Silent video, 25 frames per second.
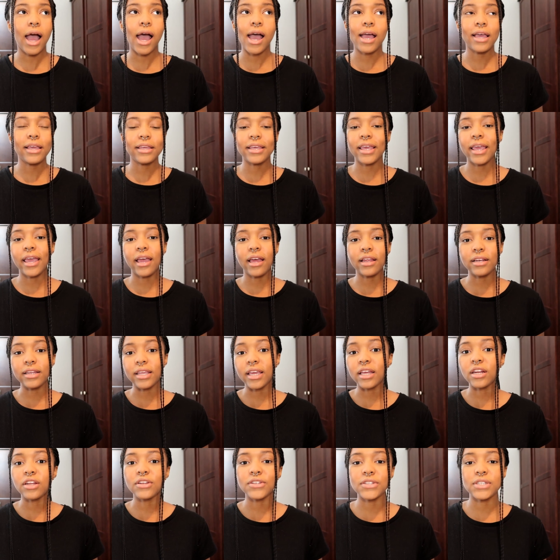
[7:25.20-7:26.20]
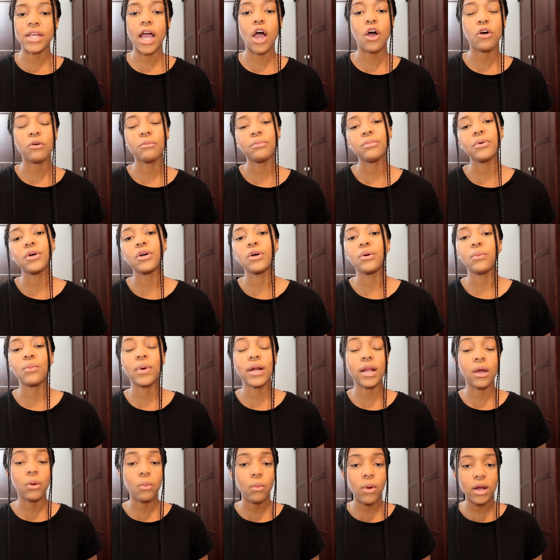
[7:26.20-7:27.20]
I can't get it to output
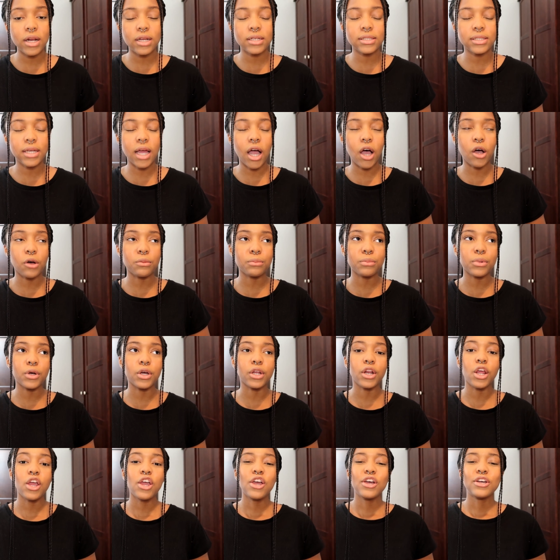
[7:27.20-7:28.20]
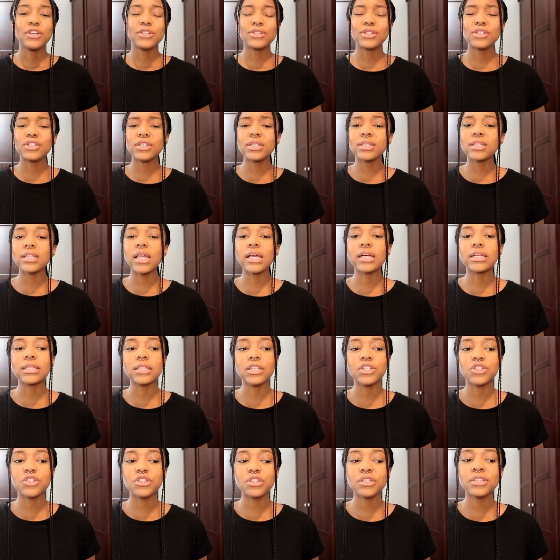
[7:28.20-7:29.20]
what I want it to output. So just like
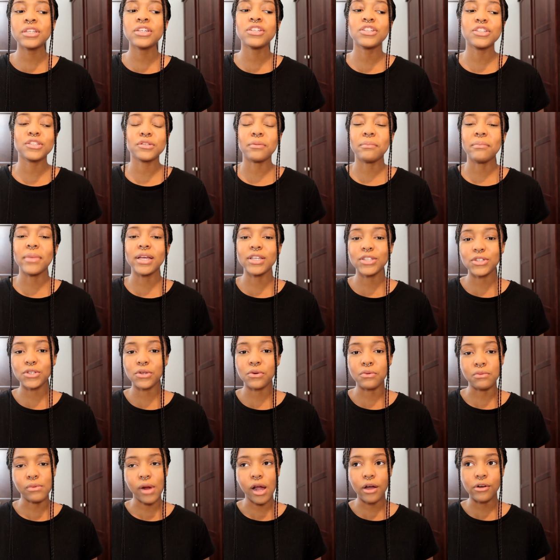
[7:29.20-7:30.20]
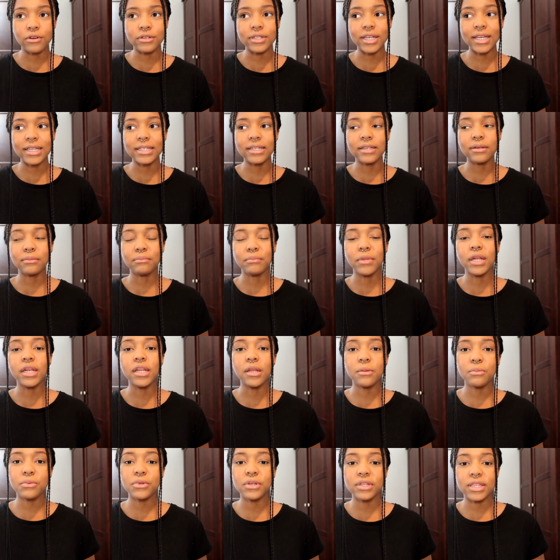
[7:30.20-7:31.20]
literally just mess around and
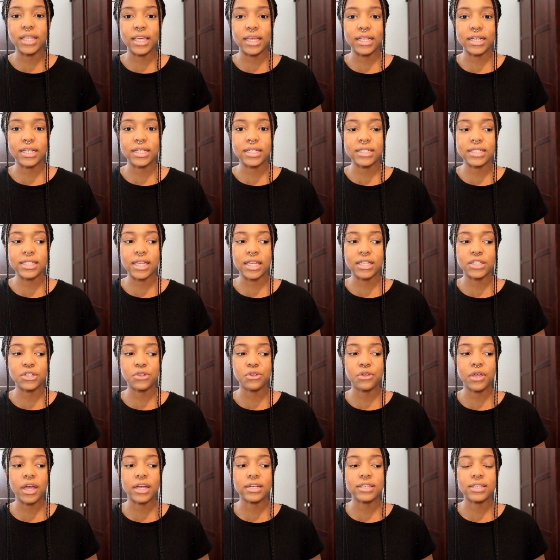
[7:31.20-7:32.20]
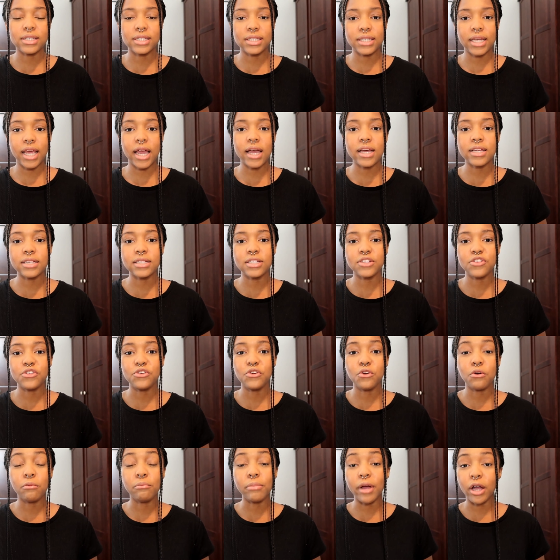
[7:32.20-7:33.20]
manipulate it until you understand
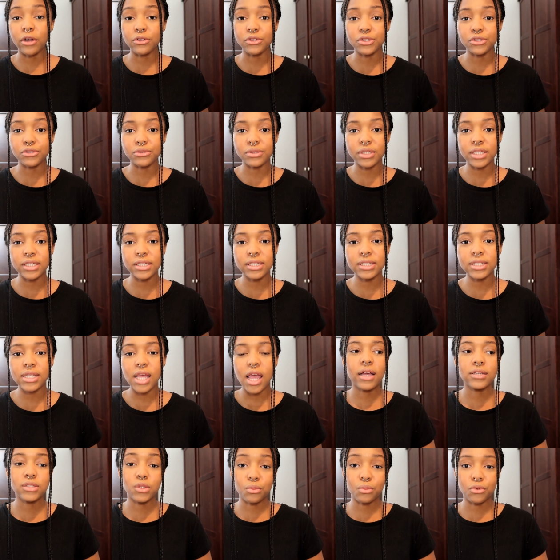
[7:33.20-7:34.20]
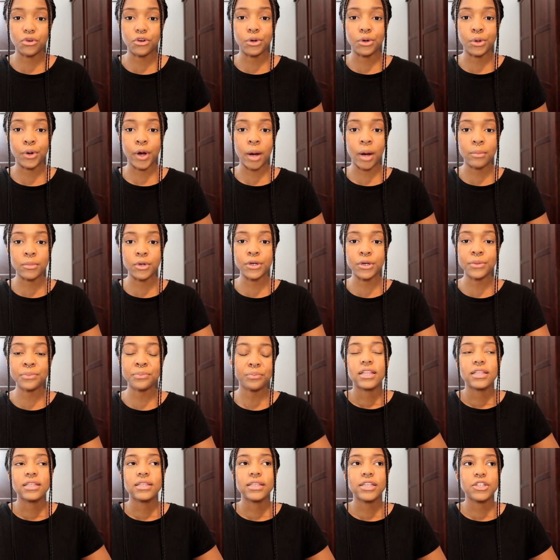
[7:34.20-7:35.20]
your boundaries as a programmer.
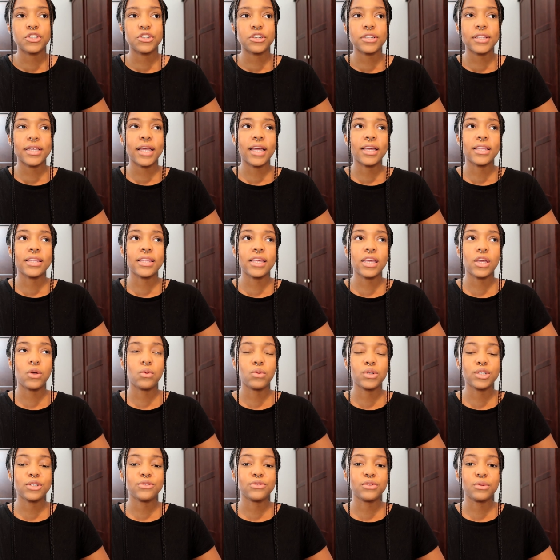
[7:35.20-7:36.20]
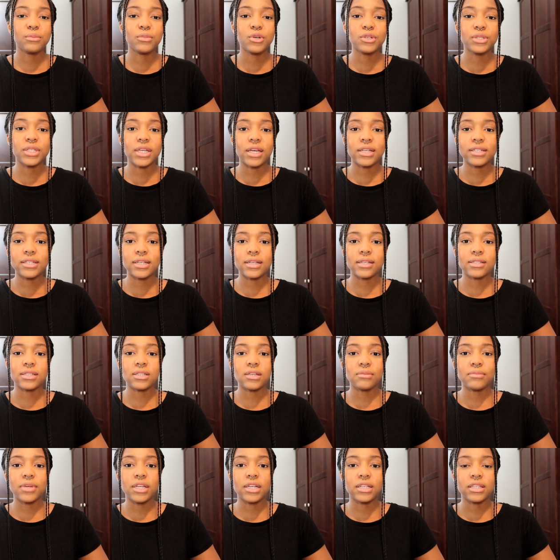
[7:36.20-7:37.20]
Literally, I think one of the most
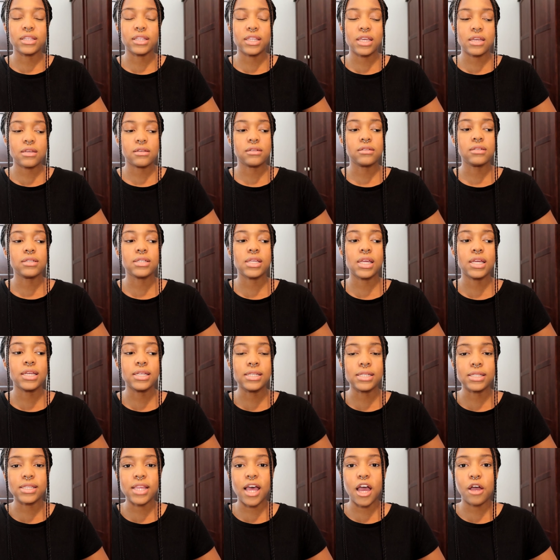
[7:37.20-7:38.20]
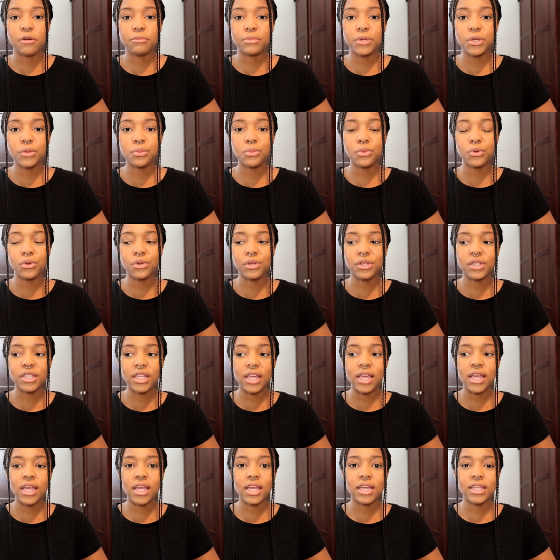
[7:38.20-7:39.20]
underestimated things is that people
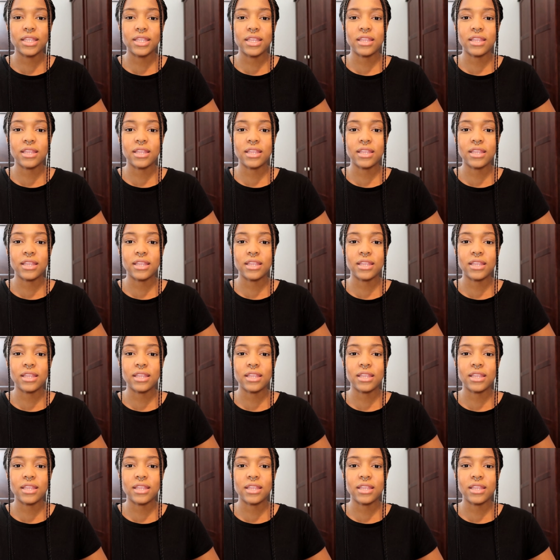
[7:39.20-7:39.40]
think